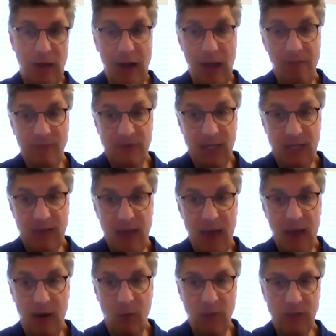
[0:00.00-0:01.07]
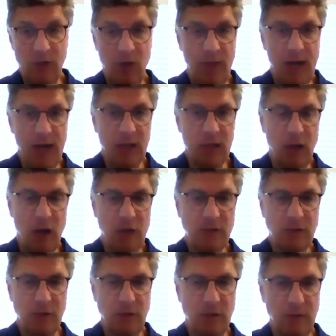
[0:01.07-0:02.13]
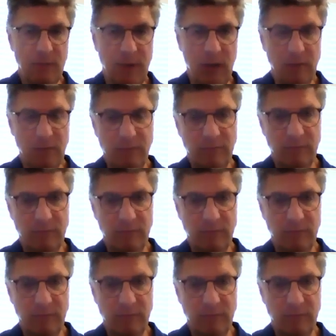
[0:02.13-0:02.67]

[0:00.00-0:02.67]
and I've seen that. We saw that in Gloucester about.